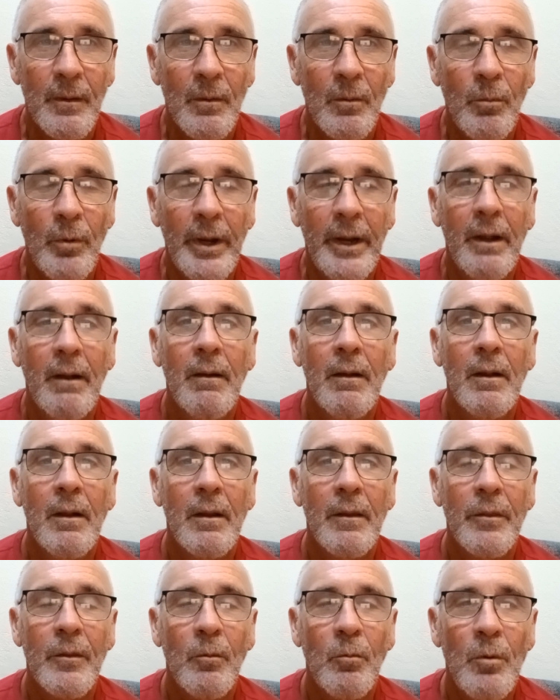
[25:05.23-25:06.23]
where
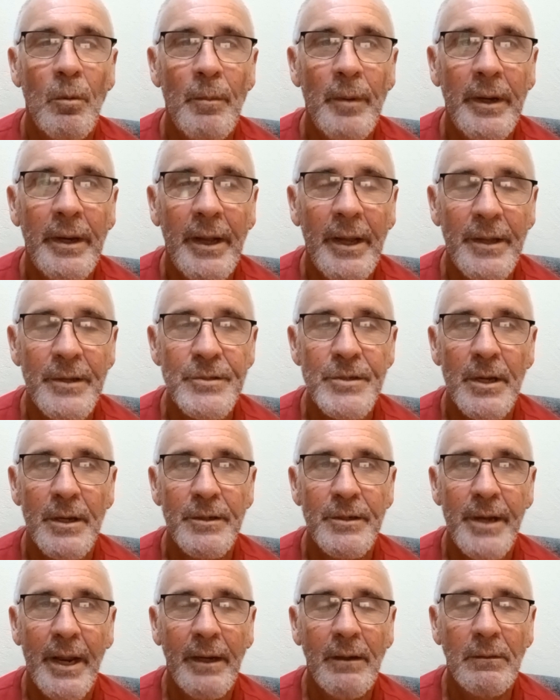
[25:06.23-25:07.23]
the woman has
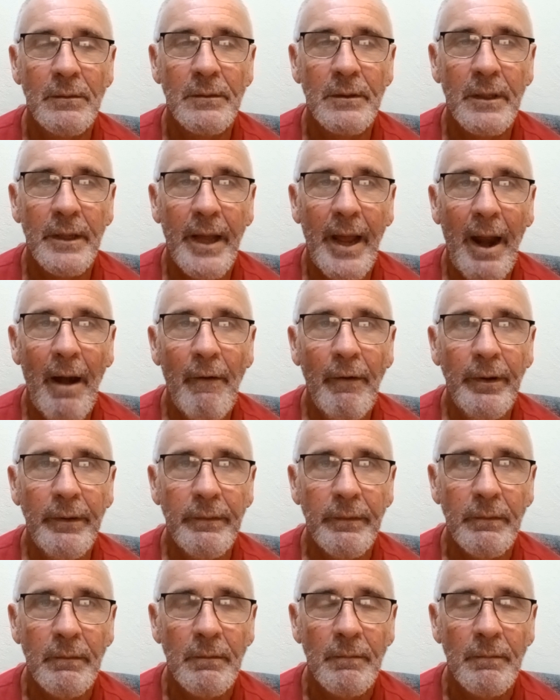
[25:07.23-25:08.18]
dangled the carrot